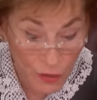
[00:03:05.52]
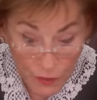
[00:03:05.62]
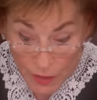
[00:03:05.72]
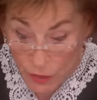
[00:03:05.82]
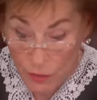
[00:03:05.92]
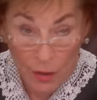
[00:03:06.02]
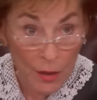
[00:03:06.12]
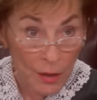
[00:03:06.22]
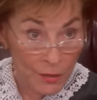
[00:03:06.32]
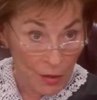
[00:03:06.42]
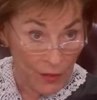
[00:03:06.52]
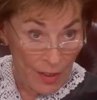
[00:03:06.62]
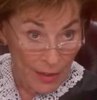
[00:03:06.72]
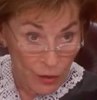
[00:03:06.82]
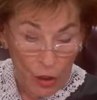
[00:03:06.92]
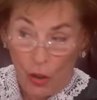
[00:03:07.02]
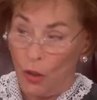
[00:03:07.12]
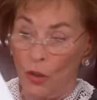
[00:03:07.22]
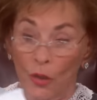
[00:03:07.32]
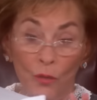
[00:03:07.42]
to this, to this,
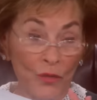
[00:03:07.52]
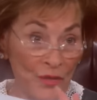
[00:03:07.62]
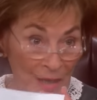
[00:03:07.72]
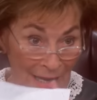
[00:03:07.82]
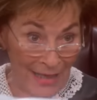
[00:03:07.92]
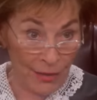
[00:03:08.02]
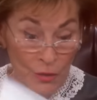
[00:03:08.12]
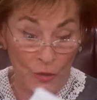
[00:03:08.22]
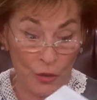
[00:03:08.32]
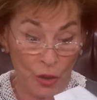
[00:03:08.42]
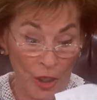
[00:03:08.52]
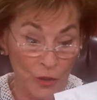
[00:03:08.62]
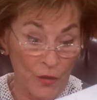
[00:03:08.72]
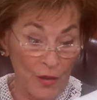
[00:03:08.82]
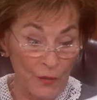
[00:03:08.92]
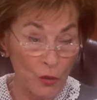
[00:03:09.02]
you say to the judge that the